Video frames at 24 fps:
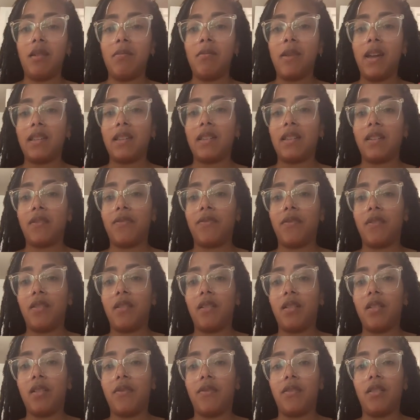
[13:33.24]
it makes it
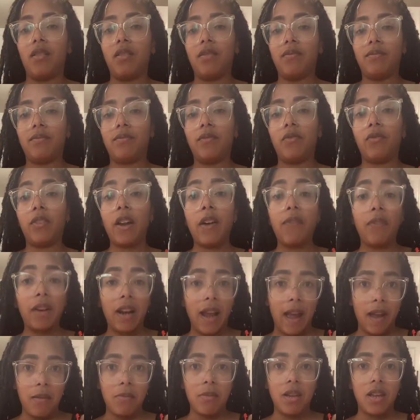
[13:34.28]
fluffy. Fluffy
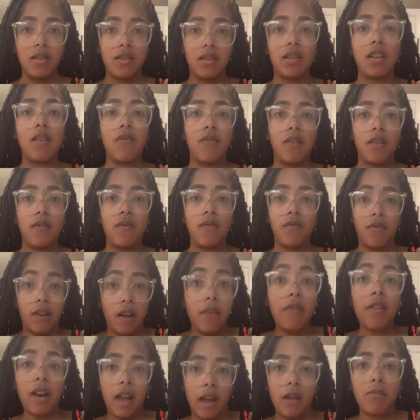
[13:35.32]
like me, Stephen.
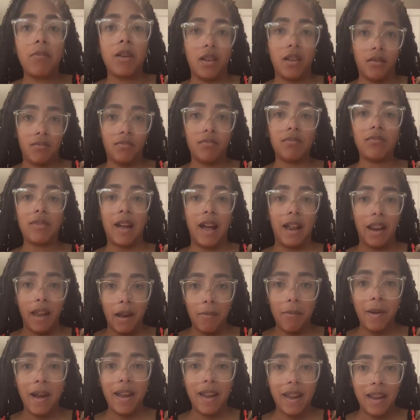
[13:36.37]
Fluffy like me. I
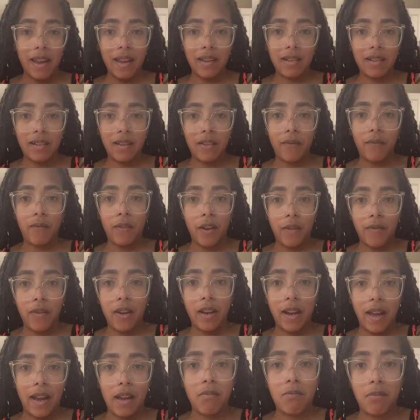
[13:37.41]
like my eggs fluffy
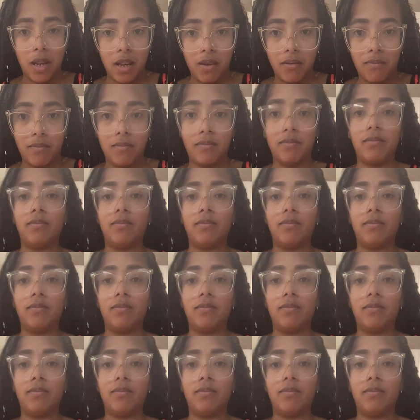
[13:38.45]
like me.